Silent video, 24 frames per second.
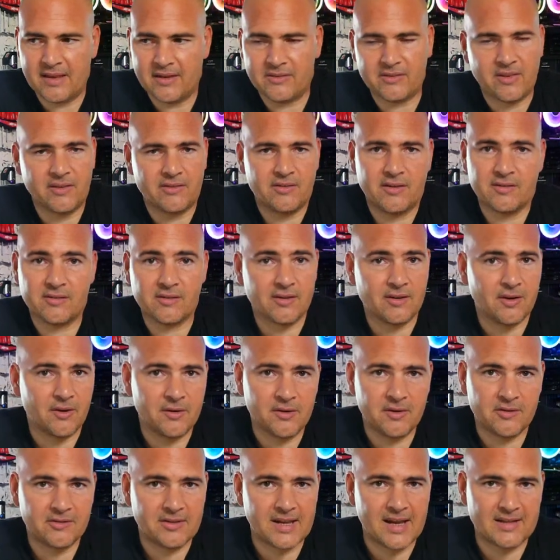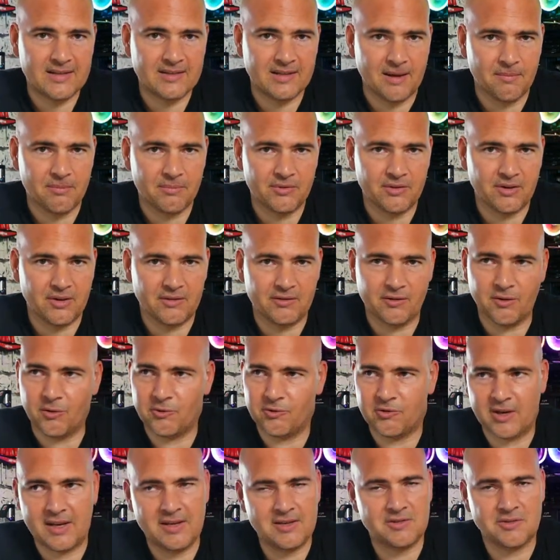this isn't Linus Tech Tips, it's
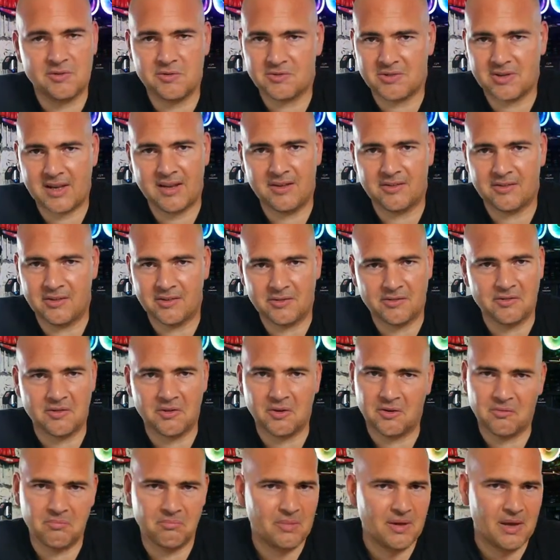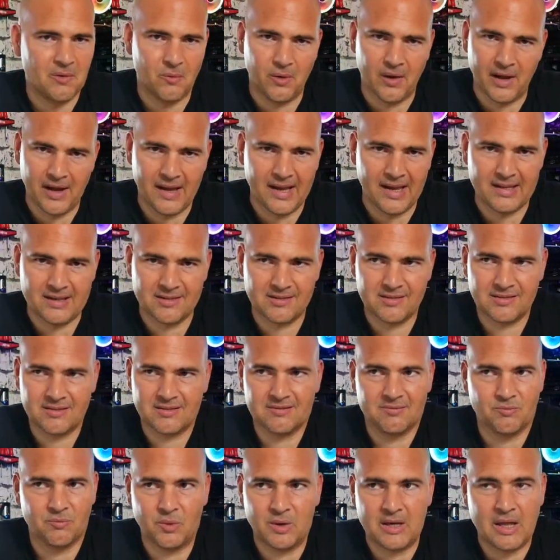not Jay's 2 cents, it's not
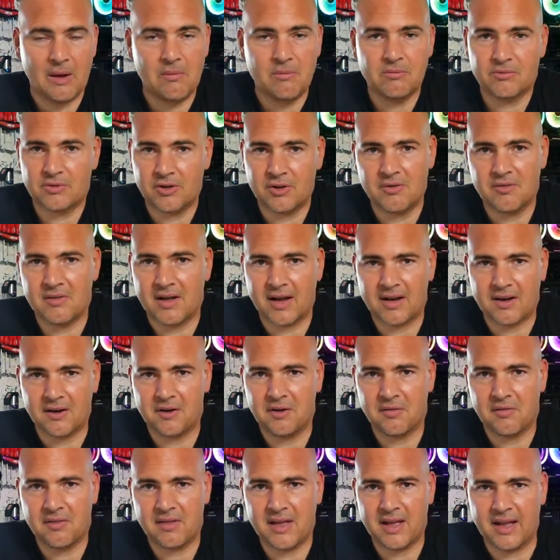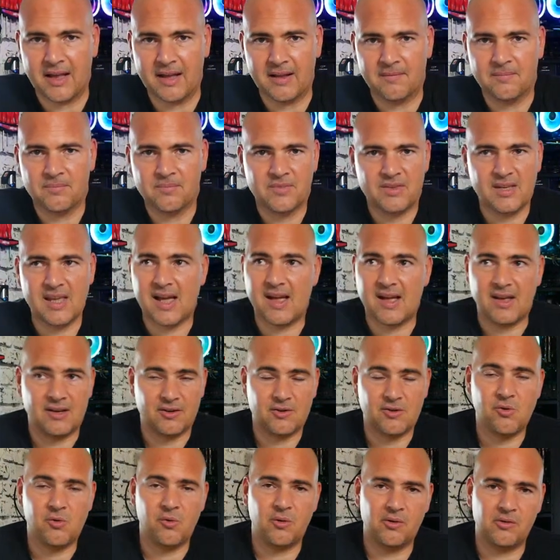Bitwit, we don't do that kind of thing. Yeah,
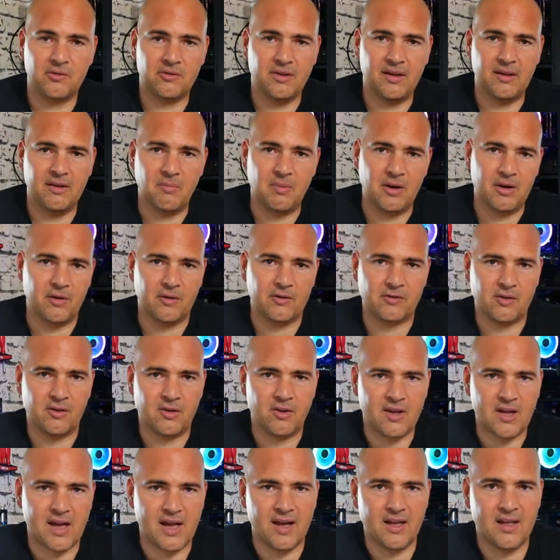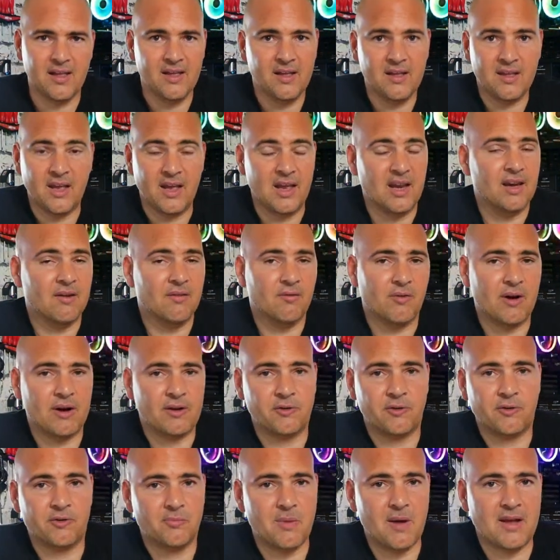cool, it'd be nice to look at in
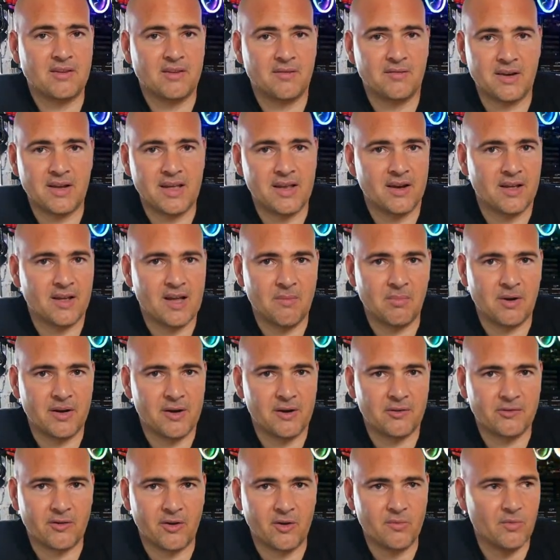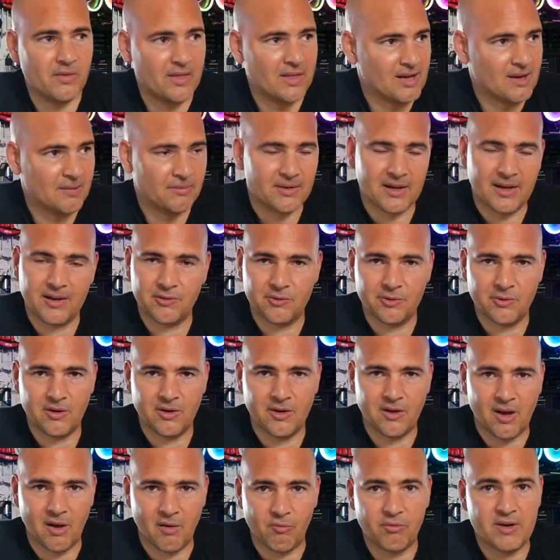retrospectively in a couple of years' time when they come down to
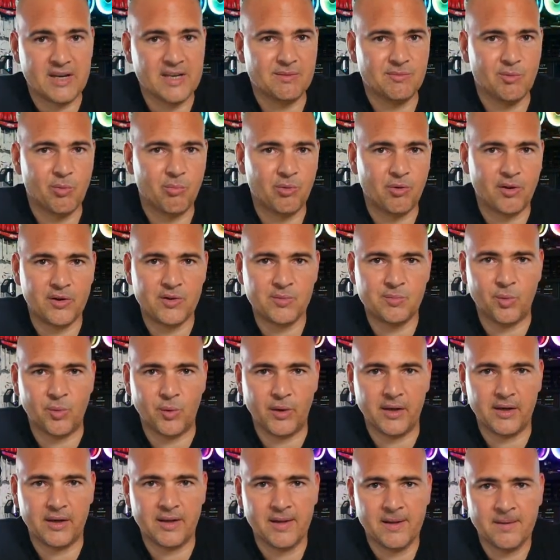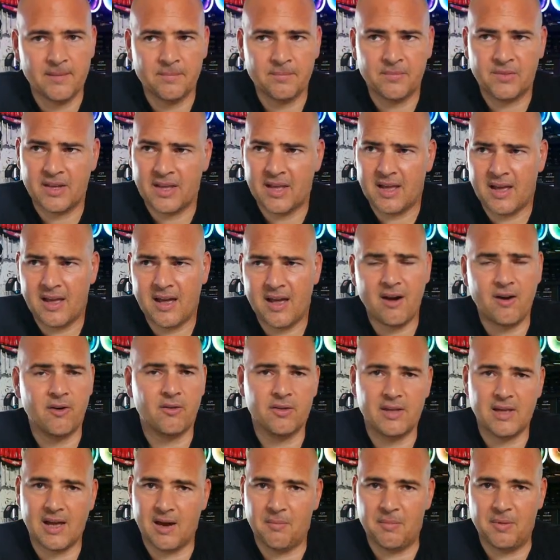a reasonable price point.
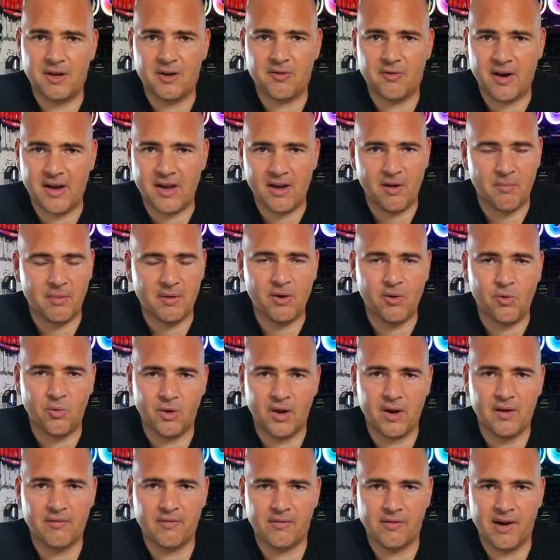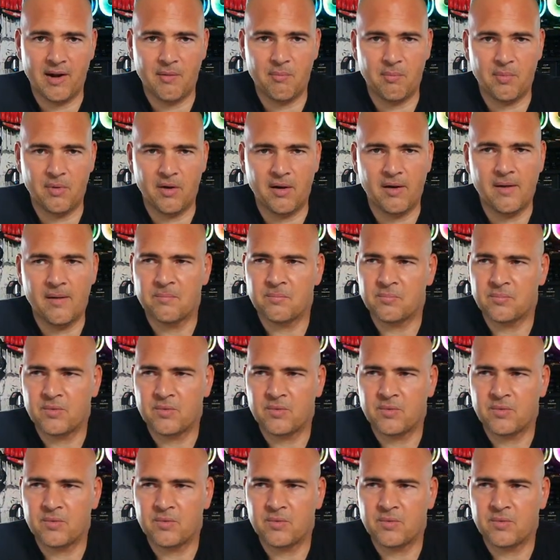Hell yeah, it'd be great, I'll be all over it, but